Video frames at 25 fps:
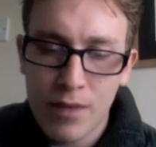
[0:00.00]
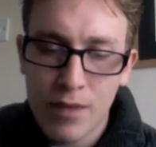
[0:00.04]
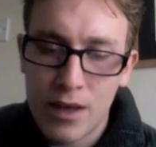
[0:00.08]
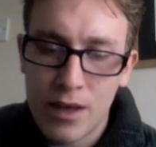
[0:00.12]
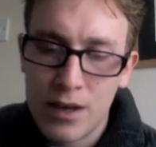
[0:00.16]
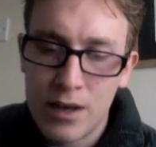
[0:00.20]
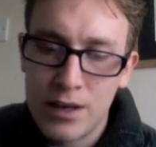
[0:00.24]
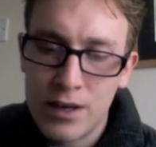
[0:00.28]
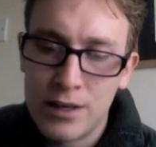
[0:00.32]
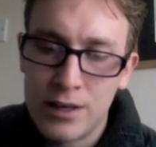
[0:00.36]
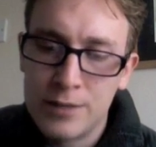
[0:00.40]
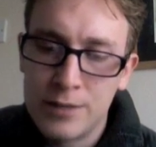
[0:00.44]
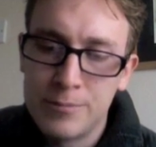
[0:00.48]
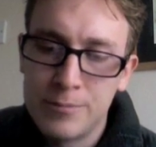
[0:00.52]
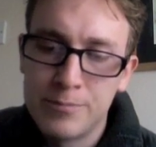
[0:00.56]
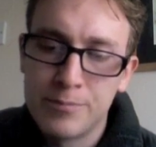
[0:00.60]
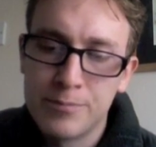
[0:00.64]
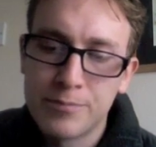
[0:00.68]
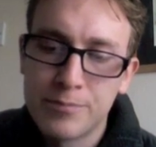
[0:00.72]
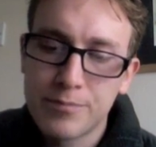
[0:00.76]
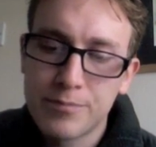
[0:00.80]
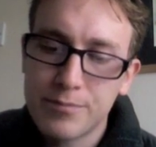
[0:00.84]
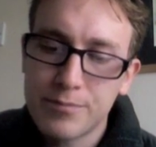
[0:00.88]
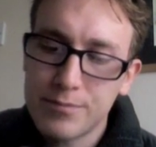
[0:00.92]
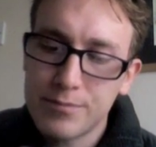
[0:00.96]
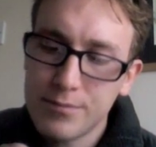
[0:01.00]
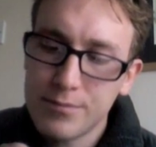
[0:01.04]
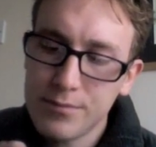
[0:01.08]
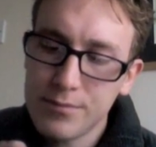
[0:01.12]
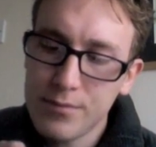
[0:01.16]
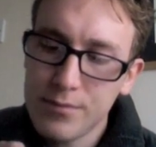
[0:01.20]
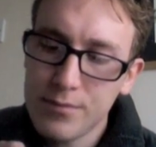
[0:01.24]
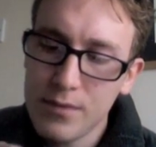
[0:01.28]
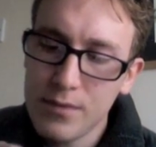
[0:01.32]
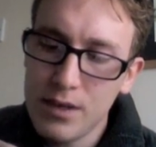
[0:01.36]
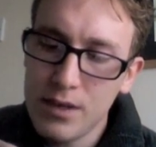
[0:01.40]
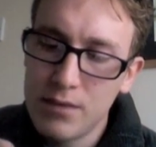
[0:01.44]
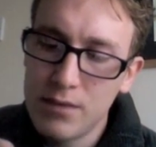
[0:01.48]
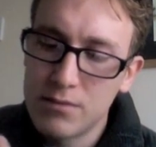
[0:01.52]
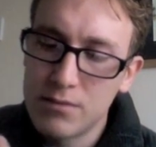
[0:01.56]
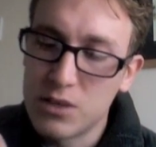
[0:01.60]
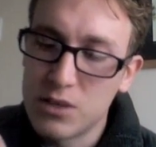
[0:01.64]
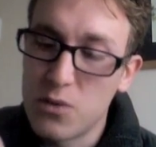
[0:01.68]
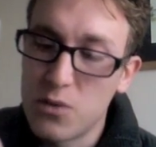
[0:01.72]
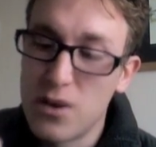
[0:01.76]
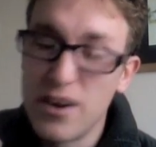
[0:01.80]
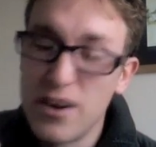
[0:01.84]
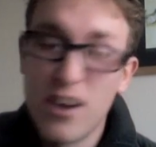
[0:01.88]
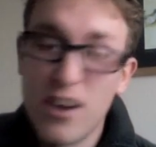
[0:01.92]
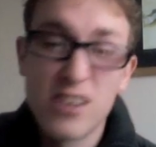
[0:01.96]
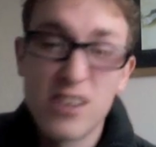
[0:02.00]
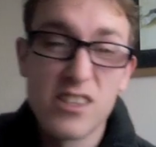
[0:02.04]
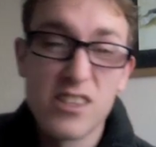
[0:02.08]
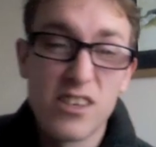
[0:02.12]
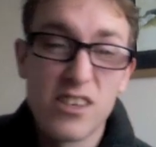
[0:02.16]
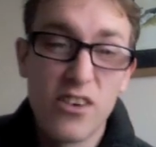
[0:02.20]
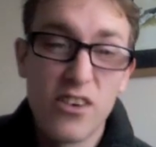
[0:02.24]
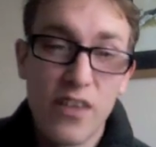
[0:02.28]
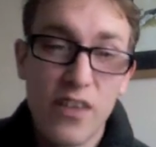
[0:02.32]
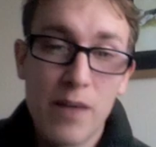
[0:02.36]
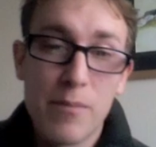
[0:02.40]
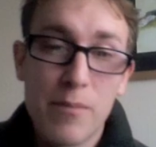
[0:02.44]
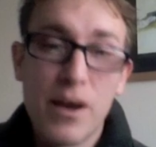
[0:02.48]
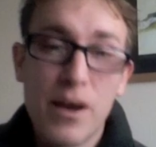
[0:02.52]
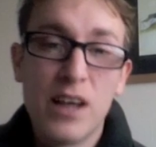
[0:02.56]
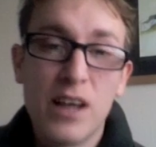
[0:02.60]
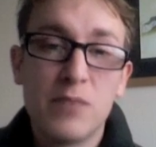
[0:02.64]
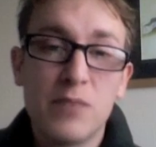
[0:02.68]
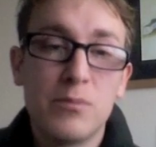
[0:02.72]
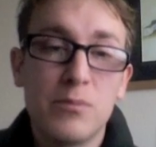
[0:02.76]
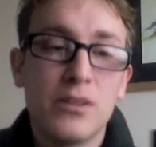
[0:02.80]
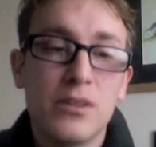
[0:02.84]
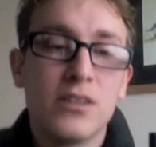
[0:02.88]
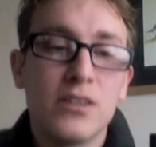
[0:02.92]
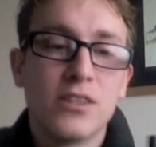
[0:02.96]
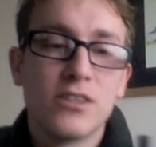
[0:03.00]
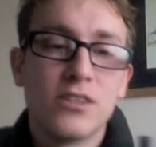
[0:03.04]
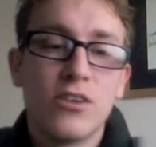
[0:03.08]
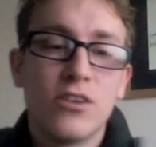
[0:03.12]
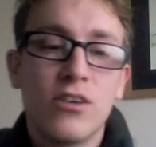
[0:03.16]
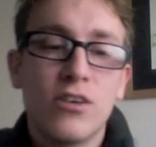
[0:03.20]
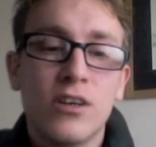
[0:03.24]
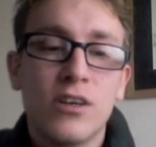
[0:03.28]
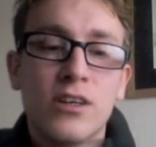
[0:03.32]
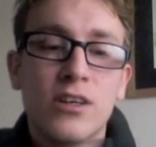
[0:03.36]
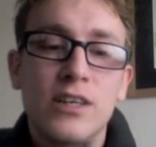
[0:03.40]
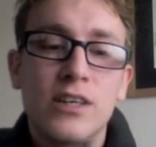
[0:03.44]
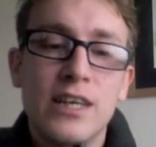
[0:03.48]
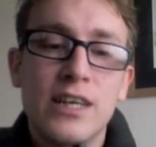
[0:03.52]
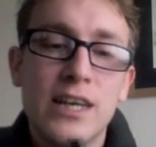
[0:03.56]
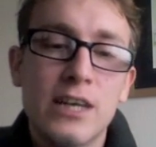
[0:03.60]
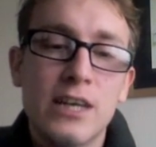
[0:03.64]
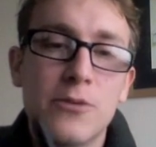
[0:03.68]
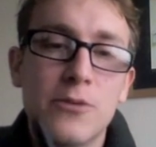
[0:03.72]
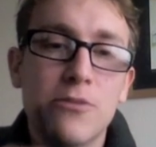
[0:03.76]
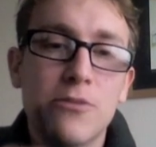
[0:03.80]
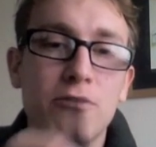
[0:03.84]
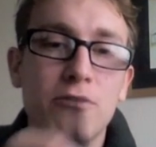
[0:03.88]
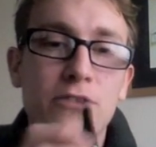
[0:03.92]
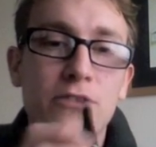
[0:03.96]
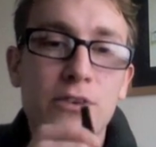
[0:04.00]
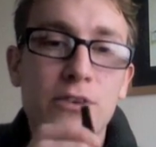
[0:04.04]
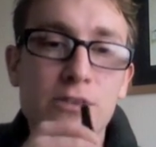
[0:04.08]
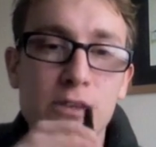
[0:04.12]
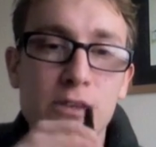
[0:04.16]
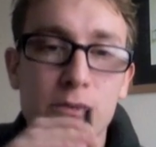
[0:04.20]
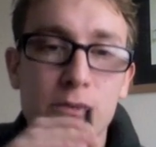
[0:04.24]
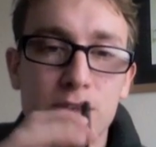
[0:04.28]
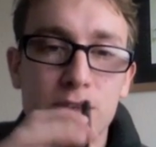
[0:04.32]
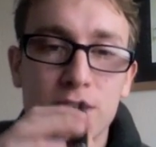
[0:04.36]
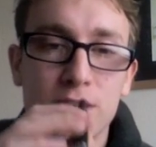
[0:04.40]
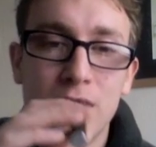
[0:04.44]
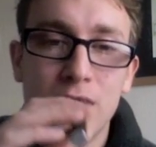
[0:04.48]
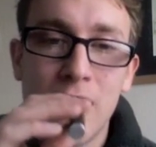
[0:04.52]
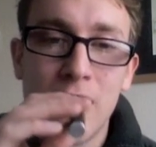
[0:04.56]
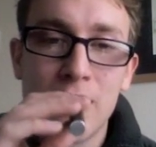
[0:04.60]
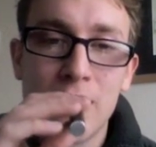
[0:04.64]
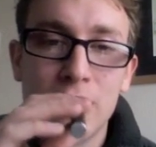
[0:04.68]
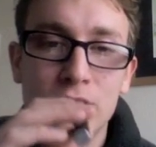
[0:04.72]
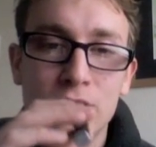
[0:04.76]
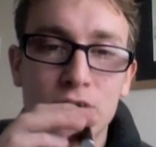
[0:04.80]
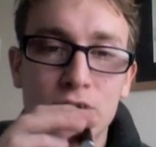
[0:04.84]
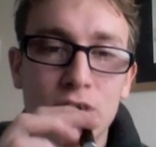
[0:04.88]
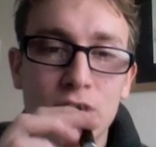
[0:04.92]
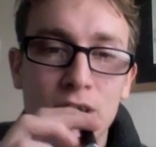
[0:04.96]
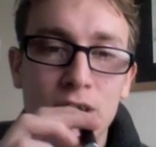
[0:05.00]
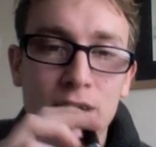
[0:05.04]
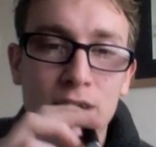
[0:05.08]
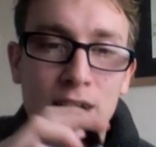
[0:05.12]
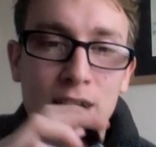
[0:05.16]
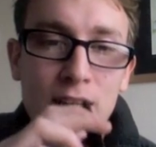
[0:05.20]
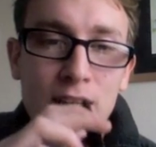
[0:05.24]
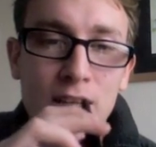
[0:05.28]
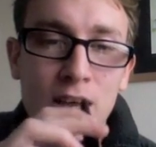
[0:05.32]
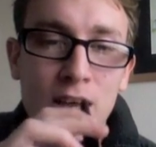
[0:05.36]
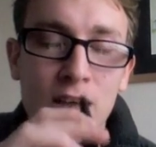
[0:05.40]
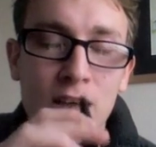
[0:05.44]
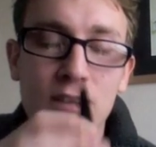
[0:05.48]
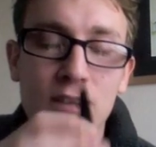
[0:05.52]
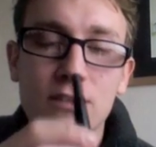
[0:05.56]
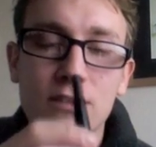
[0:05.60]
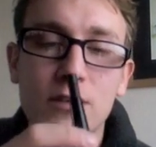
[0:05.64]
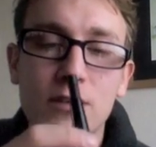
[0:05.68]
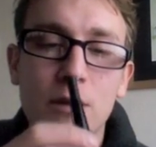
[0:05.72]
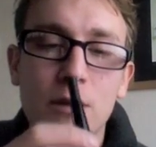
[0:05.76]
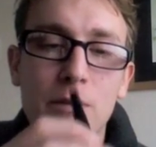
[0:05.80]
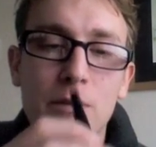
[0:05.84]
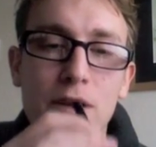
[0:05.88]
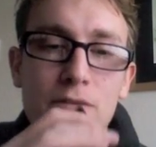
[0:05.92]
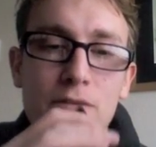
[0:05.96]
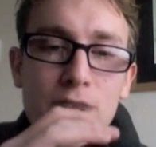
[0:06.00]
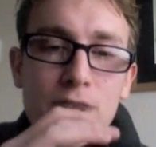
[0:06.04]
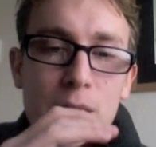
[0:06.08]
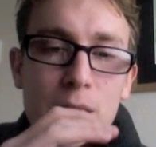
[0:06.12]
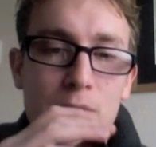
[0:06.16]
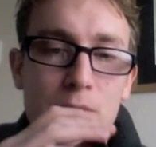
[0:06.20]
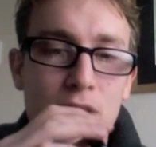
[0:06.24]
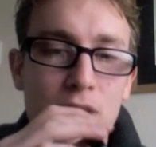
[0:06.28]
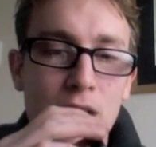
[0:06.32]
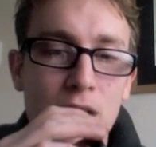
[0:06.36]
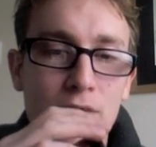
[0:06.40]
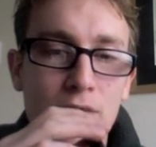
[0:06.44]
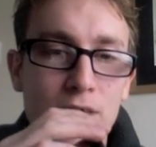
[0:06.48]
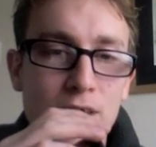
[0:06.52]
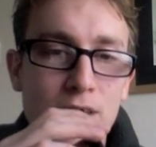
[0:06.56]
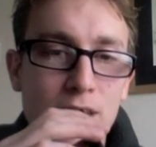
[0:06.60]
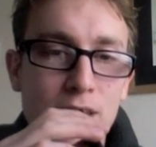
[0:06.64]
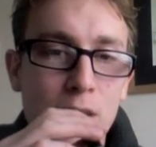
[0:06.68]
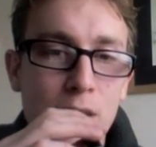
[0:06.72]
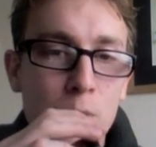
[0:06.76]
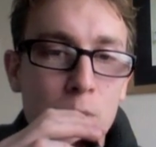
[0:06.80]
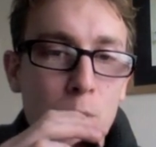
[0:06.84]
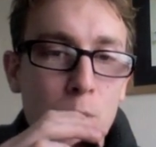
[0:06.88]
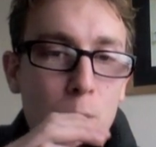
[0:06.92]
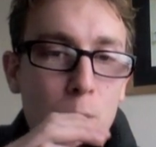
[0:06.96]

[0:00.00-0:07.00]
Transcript: They're quite nice, they're not that bad, but it's not a e-liquid review, so we'll just carry on trying to get a bit of vapour out of this now.